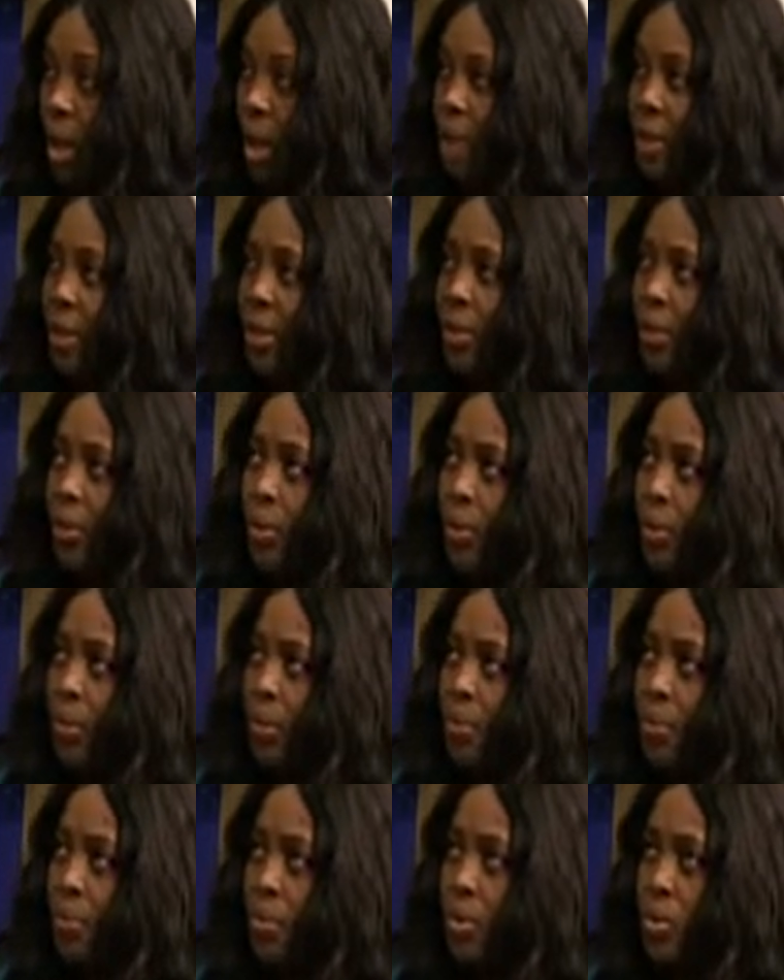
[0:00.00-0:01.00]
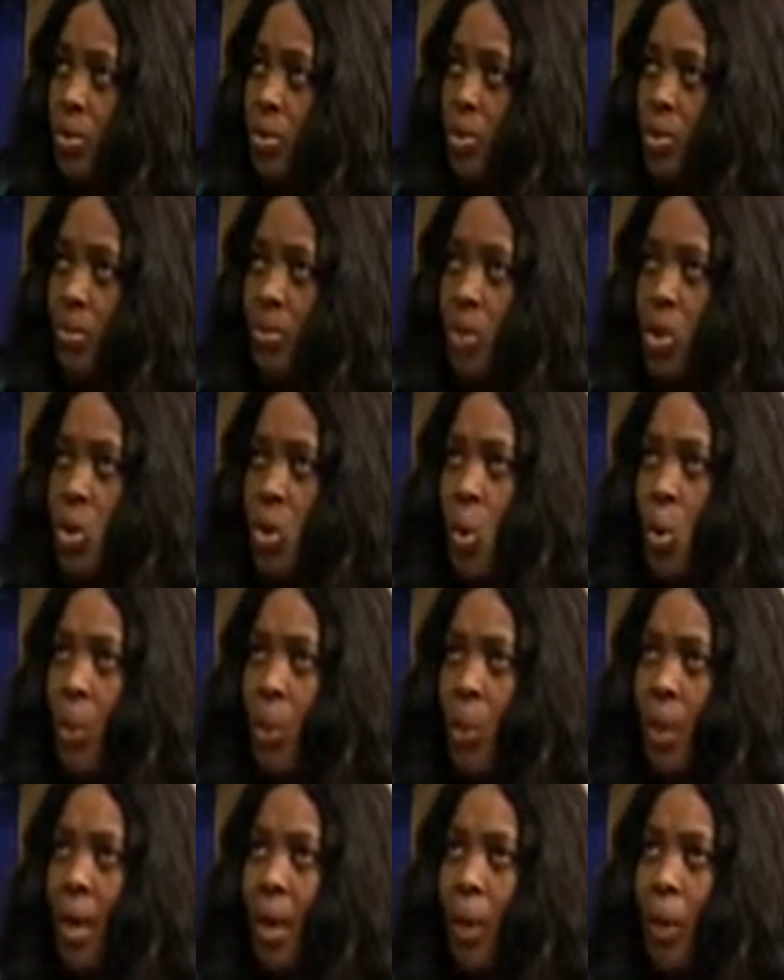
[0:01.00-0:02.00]
But the two
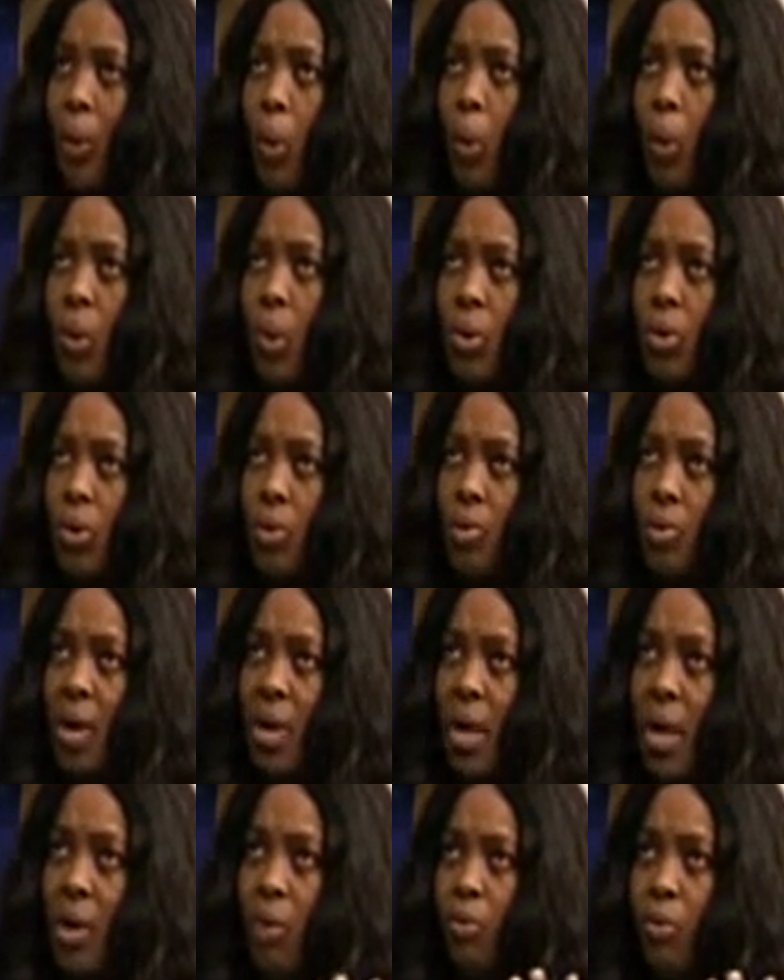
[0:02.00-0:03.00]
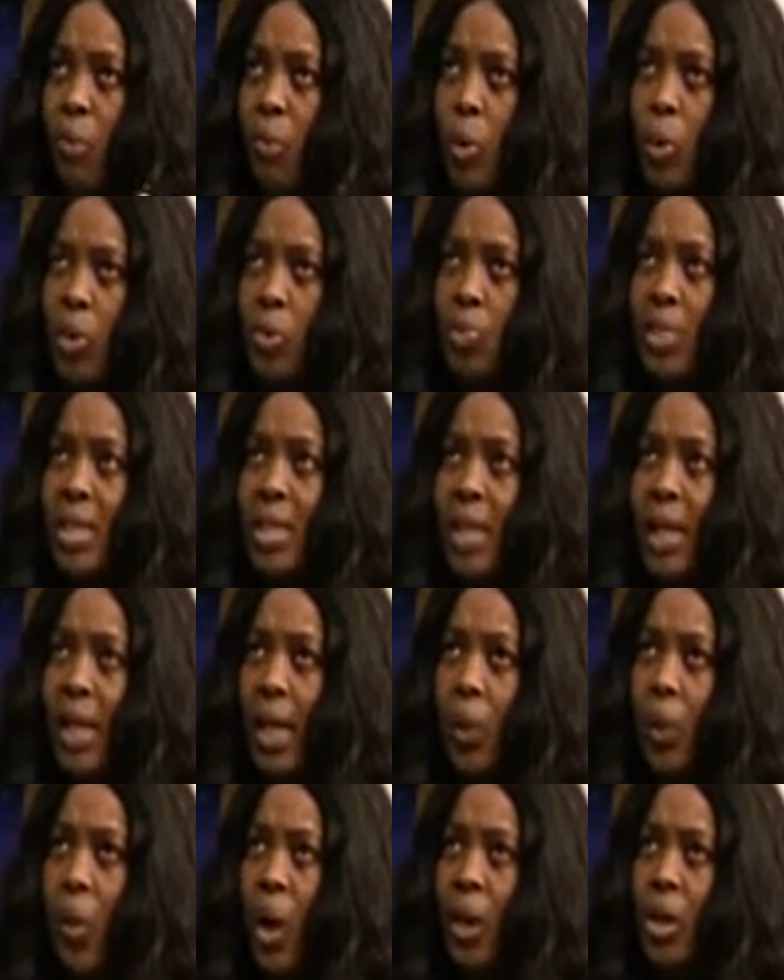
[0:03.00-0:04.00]
people, when I was reading most
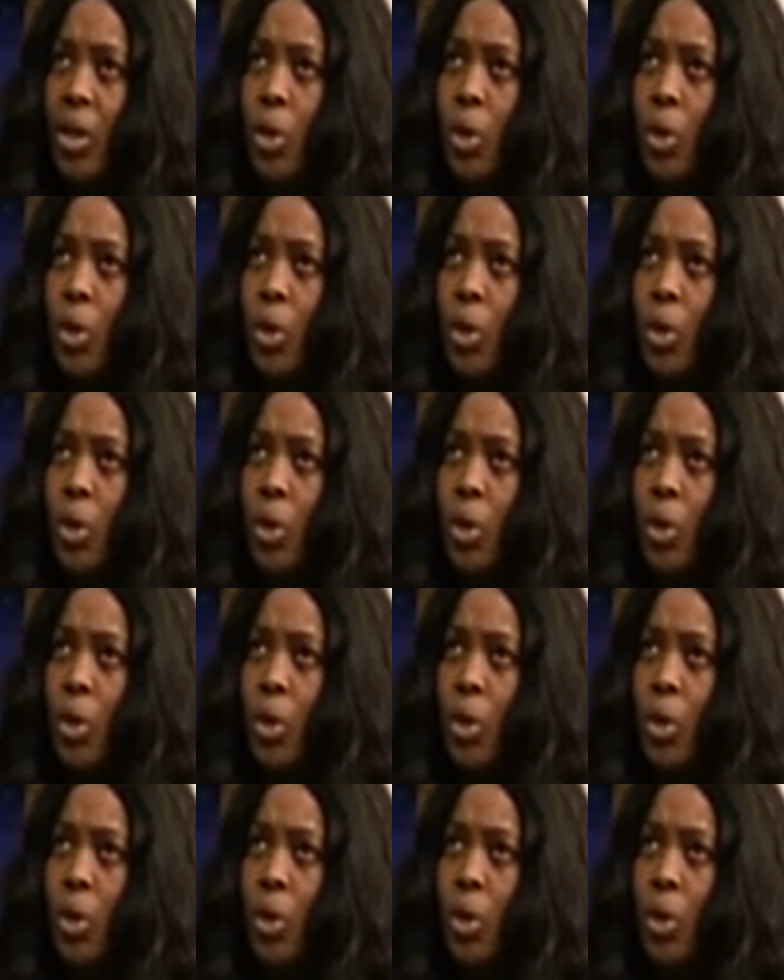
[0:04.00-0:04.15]
recently, one